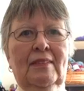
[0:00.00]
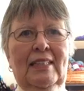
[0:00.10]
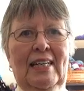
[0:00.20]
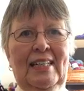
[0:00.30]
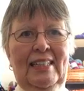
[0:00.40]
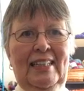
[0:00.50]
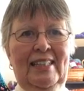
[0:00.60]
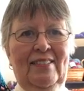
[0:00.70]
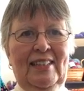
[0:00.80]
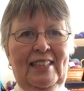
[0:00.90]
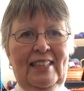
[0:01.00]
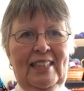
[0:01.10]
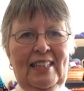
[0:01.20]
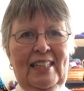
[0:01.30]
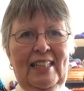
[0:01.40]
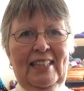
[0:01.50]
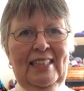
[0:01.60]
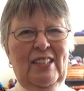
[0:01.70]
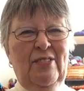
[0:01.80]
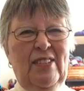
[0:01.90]
I love it. It's
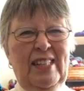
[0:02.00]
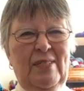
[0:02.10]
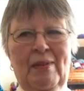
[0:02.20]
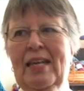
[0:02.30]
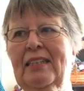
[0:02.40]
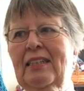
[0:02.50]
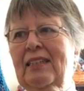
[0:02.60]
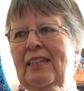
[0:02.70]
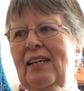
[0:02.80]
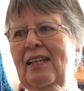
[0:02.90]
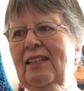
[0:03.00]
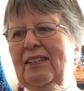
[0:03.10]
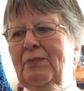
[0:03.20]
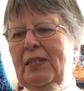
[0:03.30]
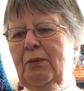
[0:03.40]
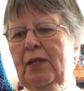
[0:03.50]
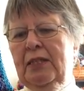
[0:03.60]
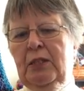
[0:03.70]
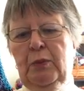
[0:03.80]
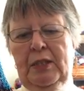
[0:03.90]
so fun to make the colors, especially when I
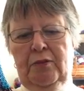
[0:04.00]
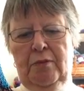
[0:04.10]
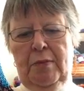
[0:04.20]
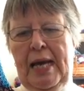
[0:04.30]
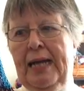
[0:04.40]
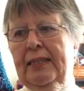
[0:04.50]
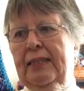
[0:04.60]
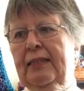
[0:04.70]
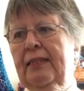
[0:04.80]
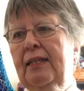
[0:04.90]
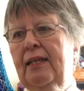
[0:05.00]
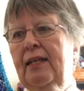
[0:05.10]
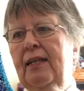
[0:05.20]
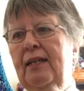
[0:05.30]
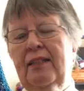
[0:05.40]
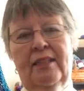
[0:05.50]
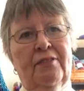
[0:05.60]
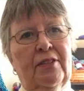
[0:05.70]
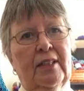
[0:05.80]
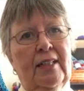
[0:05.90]
switched from black to
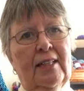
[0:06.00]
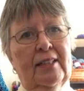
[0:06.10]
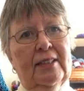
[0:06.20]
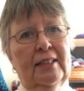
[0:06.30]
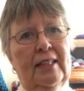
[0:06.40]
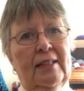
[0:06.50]
different colors.